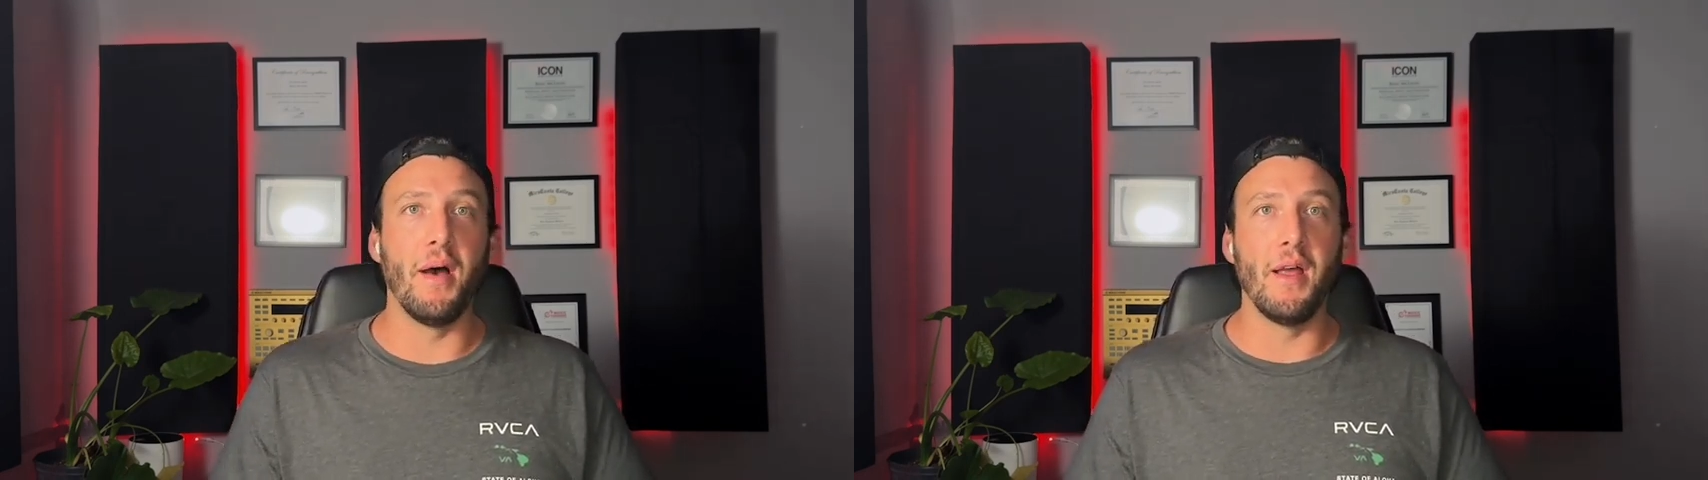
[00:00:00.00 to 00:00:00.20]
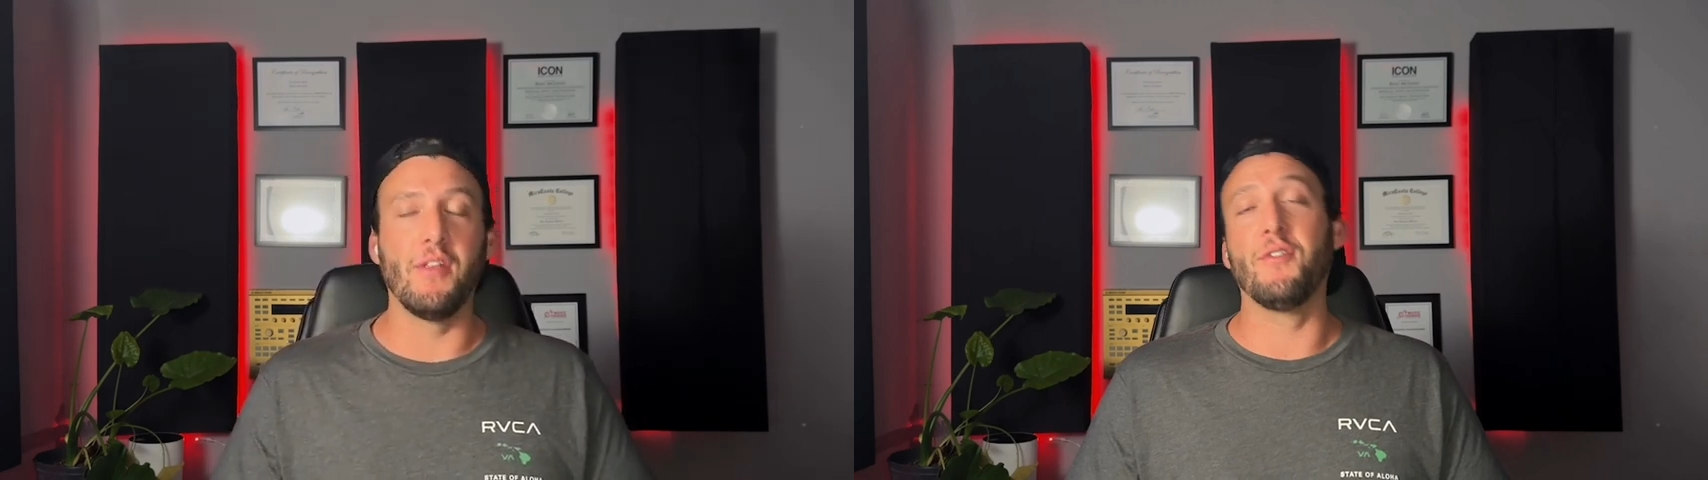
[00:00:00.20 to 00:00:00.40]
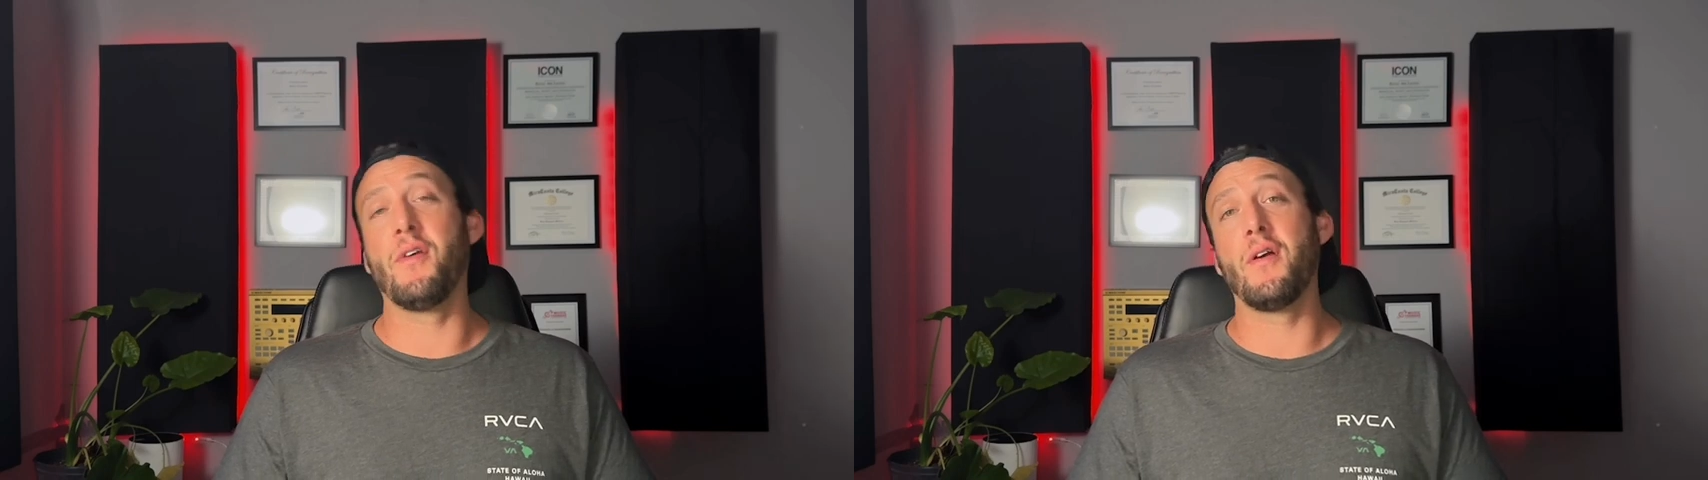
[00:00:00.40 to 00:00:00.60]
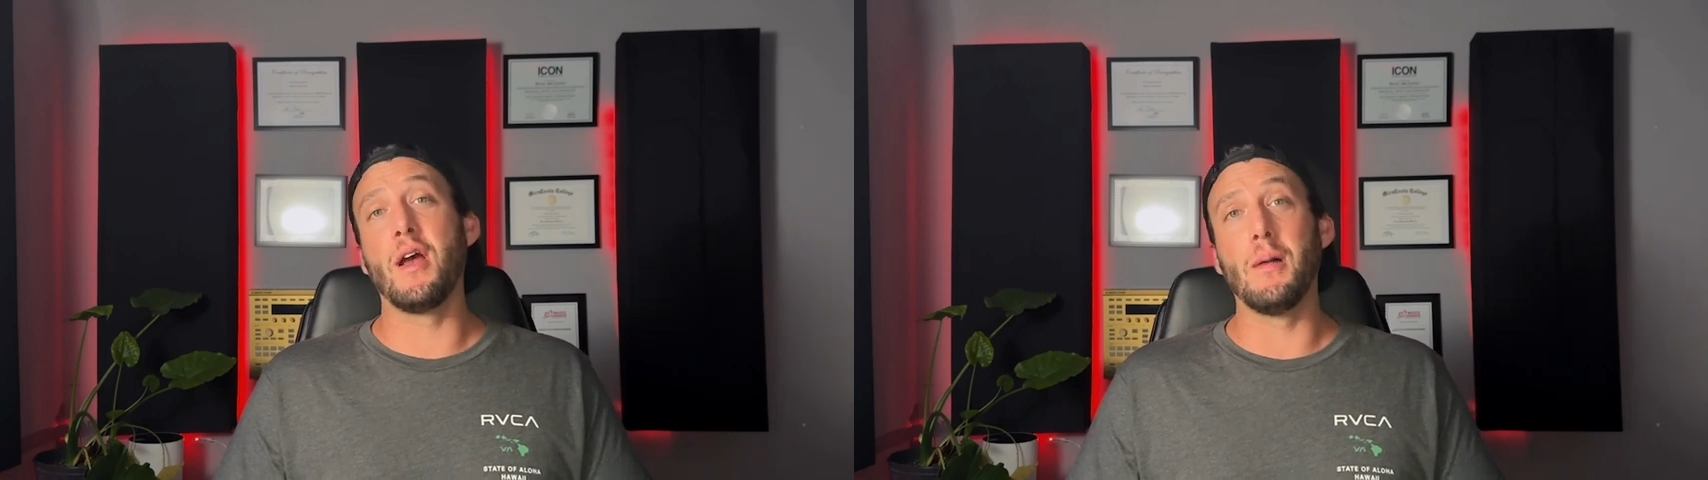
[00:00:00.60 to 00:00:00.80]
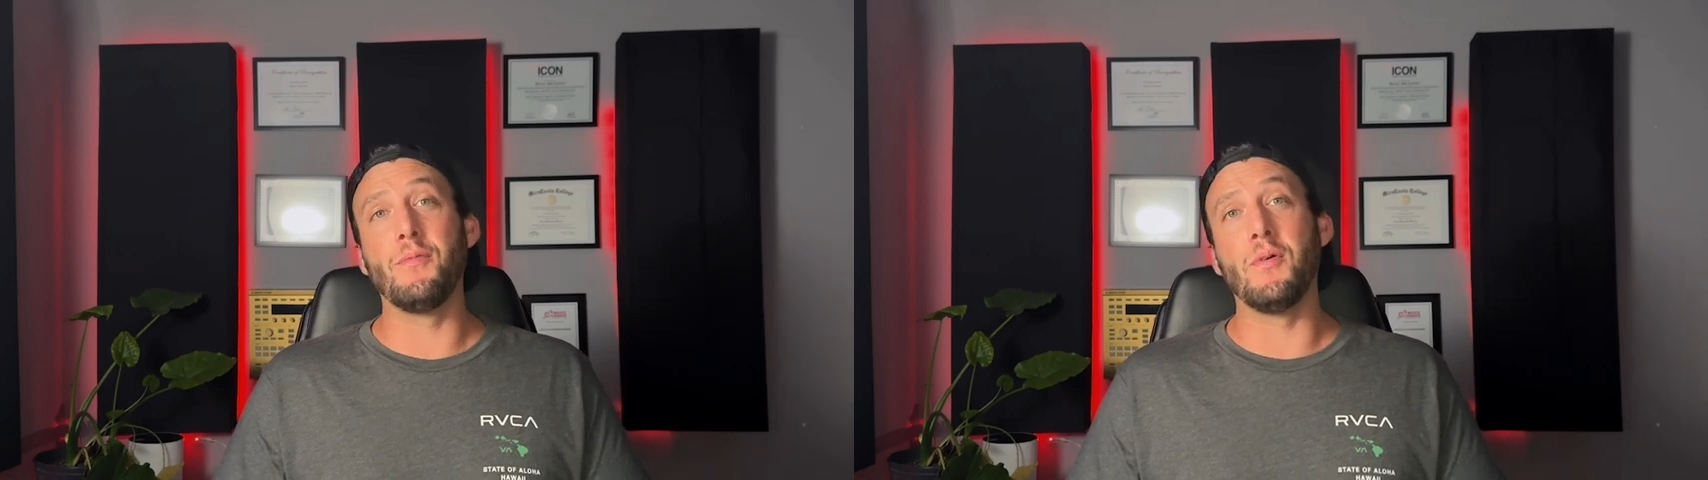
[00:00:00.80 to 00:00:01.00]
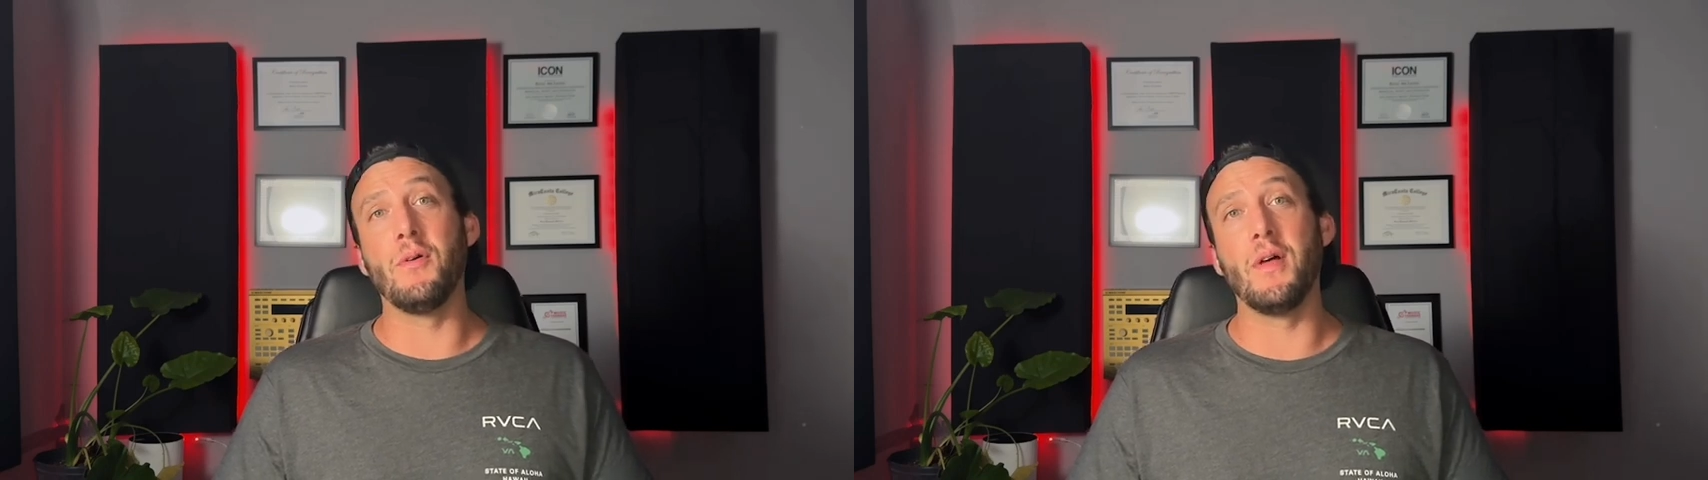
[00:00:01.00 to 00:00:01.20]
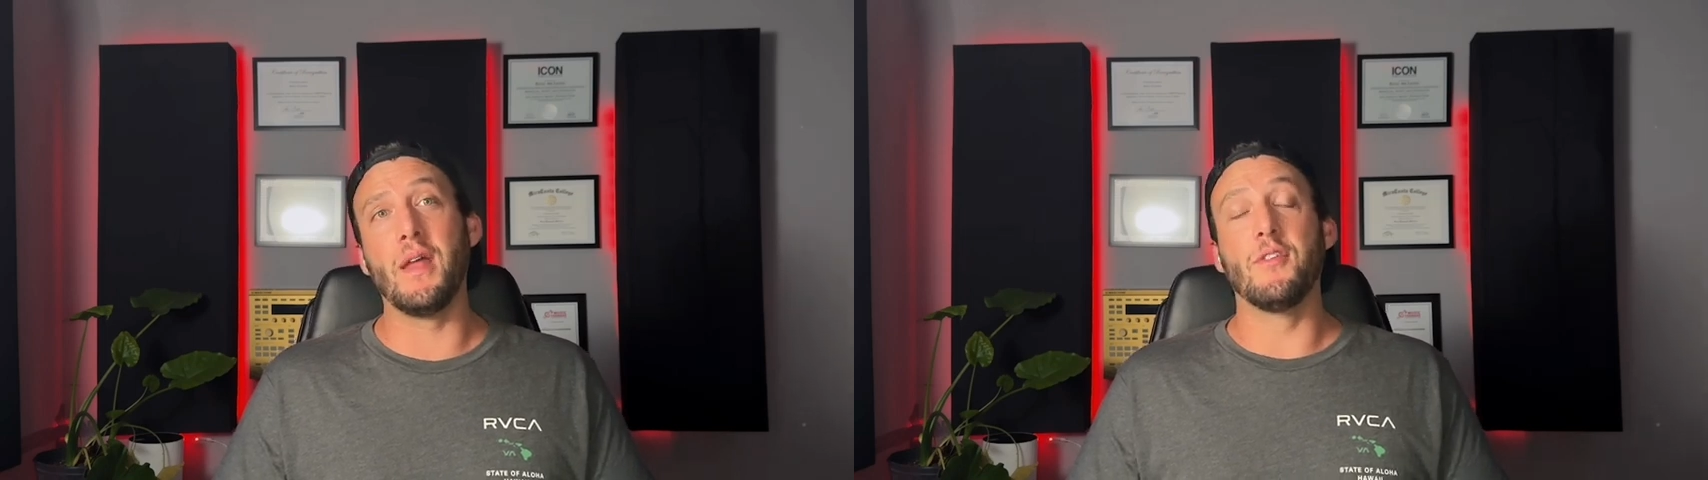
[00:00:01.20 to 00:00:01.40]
but it's very helpful.